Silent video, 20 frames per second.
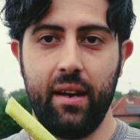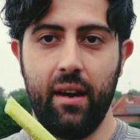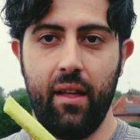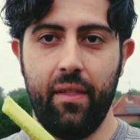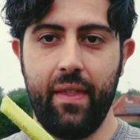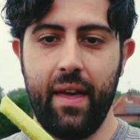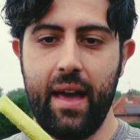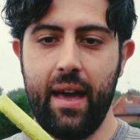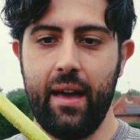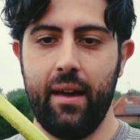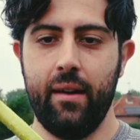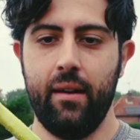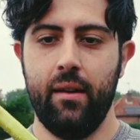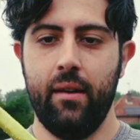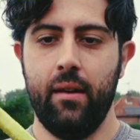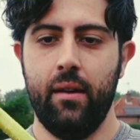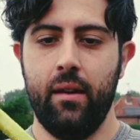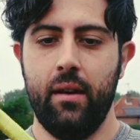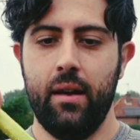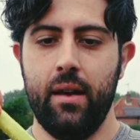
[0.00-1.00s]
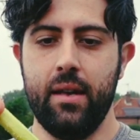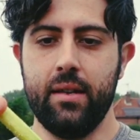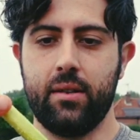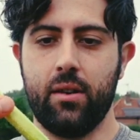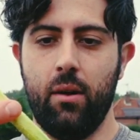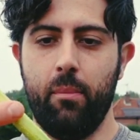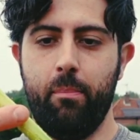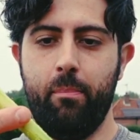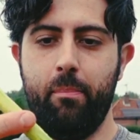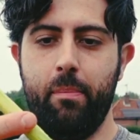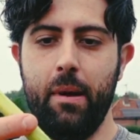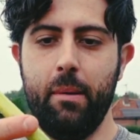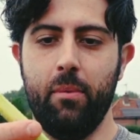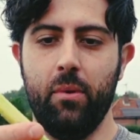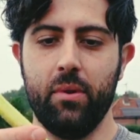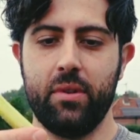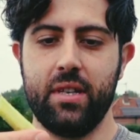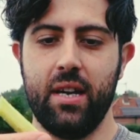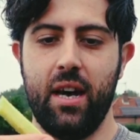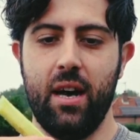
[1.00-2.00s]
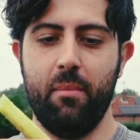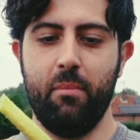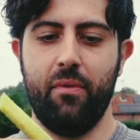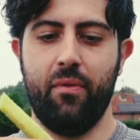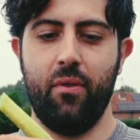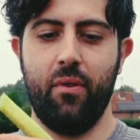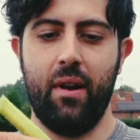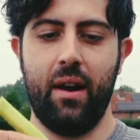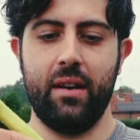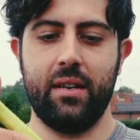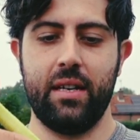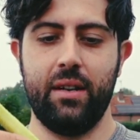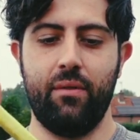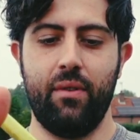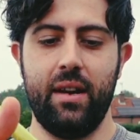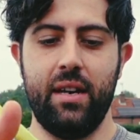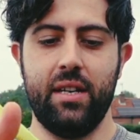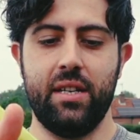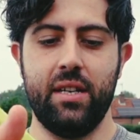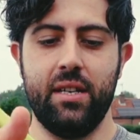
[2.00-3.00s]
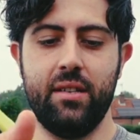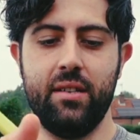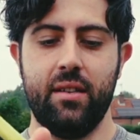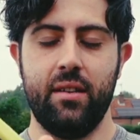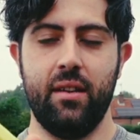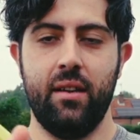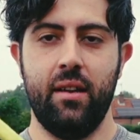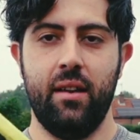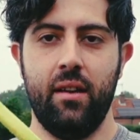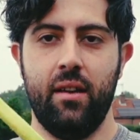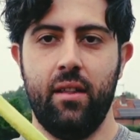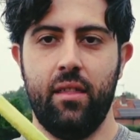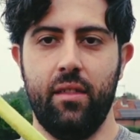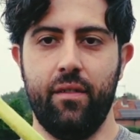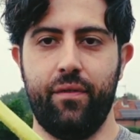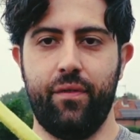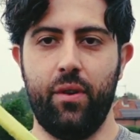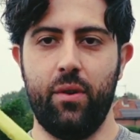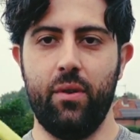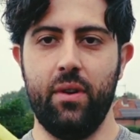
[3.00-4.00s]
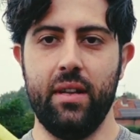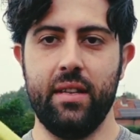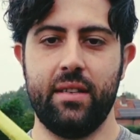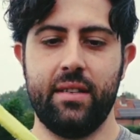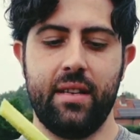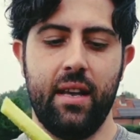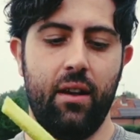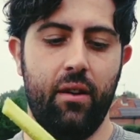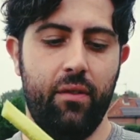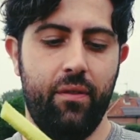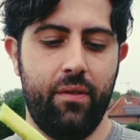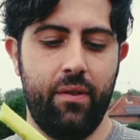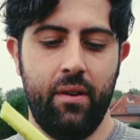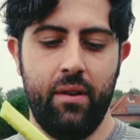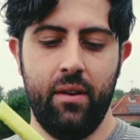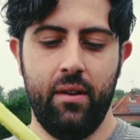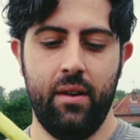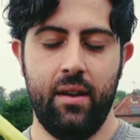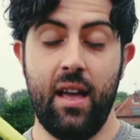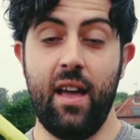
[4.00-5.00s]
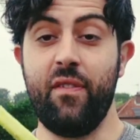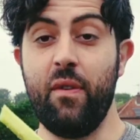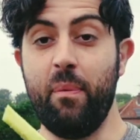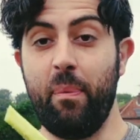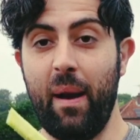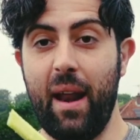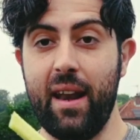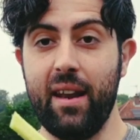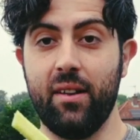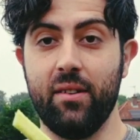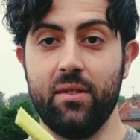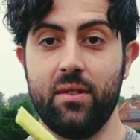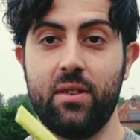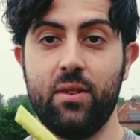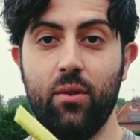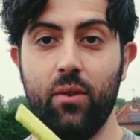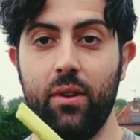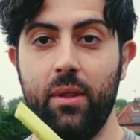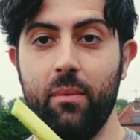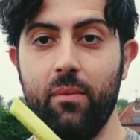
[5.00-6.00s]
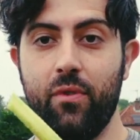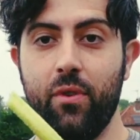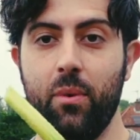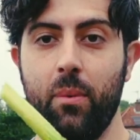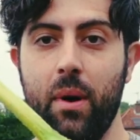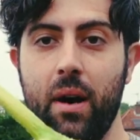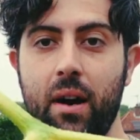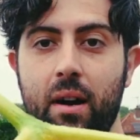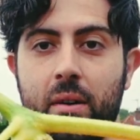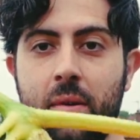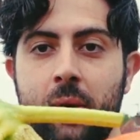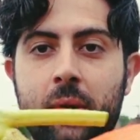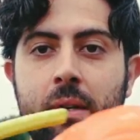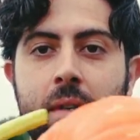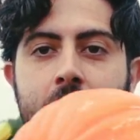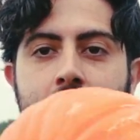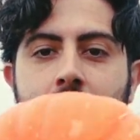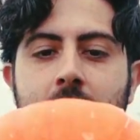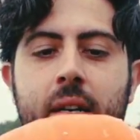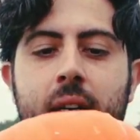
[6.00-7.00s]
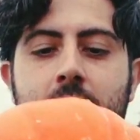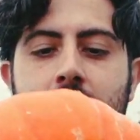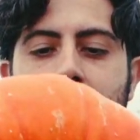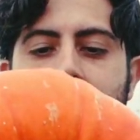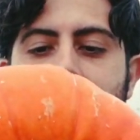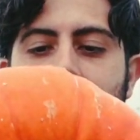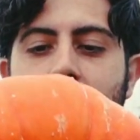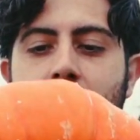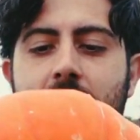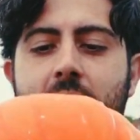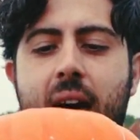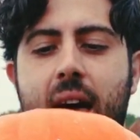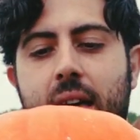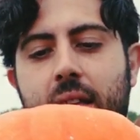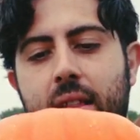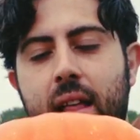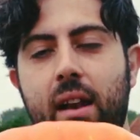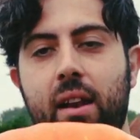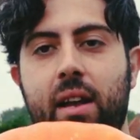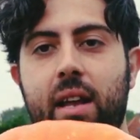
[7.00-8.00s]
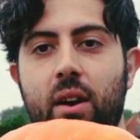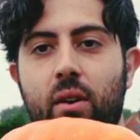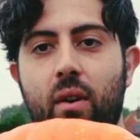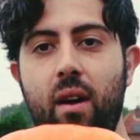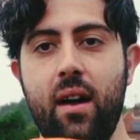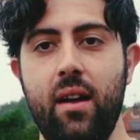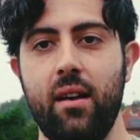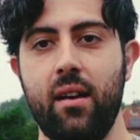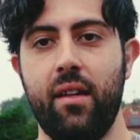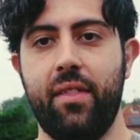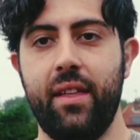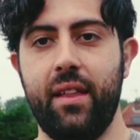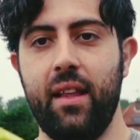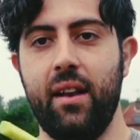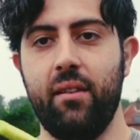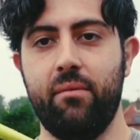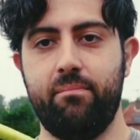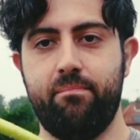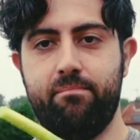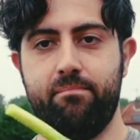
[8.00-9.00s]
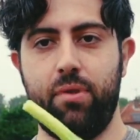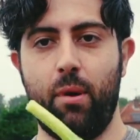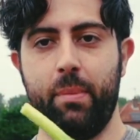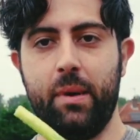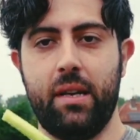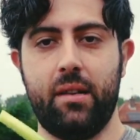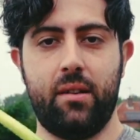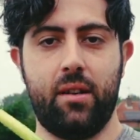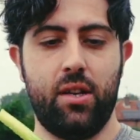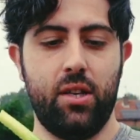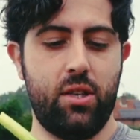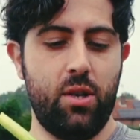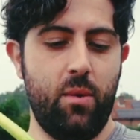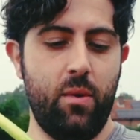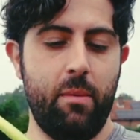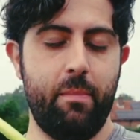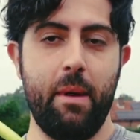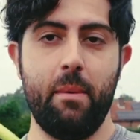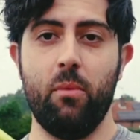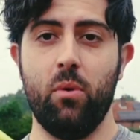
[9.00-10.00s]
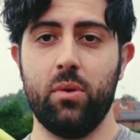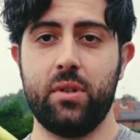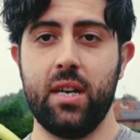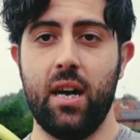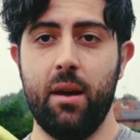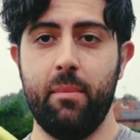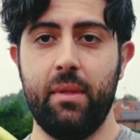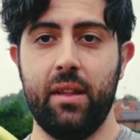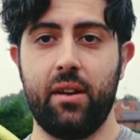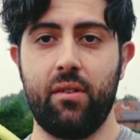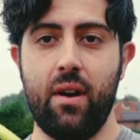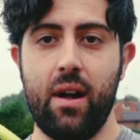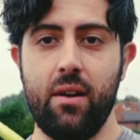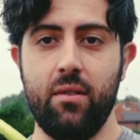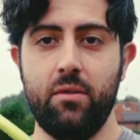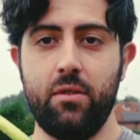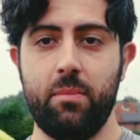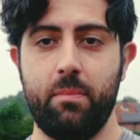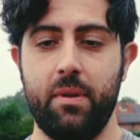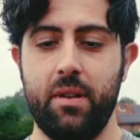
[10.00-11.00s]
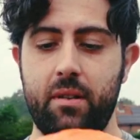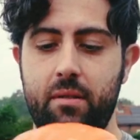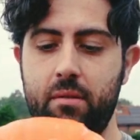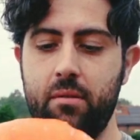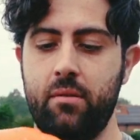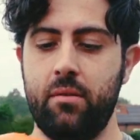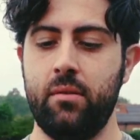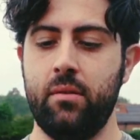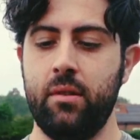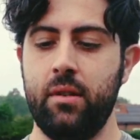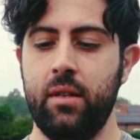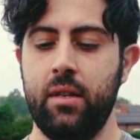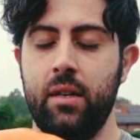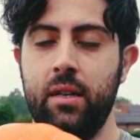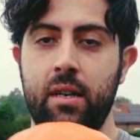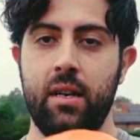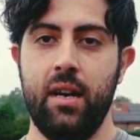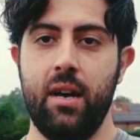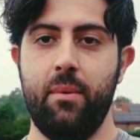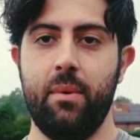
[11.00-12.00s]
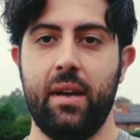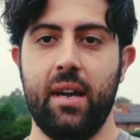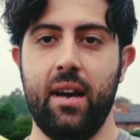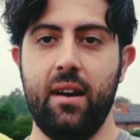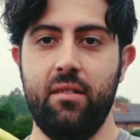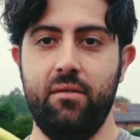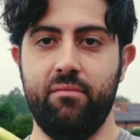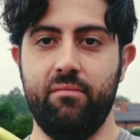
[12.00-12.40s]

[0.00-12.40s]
like that, it's got a bit more time before it actually reaches the fruit itself, if you're planning on storing them for a while. So yeah, they're looking all right. I think they probably could do with a bit more time in the ground, but there we go.